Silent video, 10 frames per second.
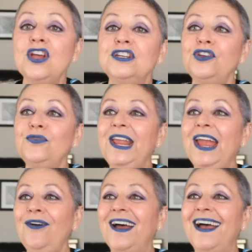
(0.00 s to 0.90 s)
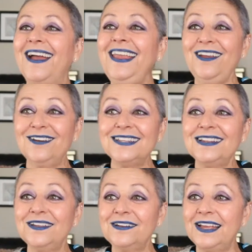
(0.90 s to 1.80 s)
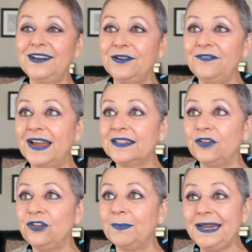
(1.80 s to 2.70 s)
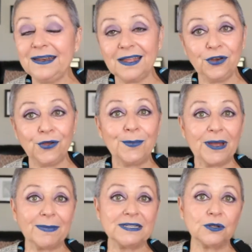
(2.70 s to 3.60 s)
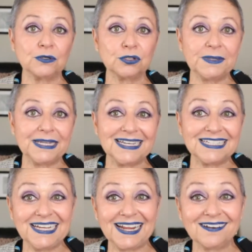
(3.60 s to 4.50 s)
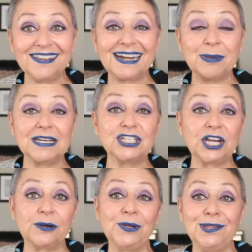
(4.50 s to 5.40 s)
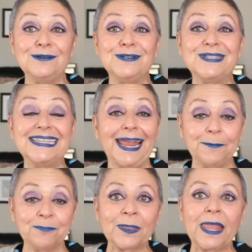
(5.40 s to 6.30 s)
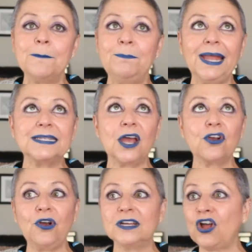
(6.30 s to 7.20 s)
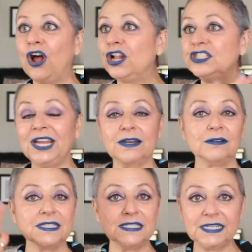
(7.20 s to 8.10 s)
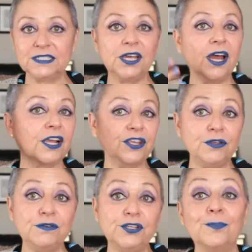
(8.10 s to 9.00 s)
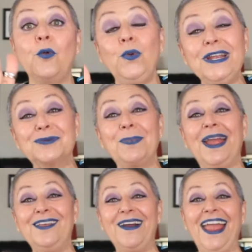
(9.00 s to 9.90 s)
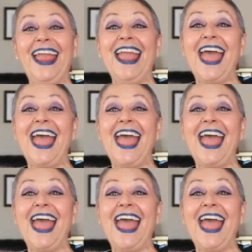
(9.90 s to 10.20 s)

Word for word: So now here's a little unknown fact that you might not know about my social media channel that I'm going to share with you today but across all channels TikTok, YouTube, which, by the way,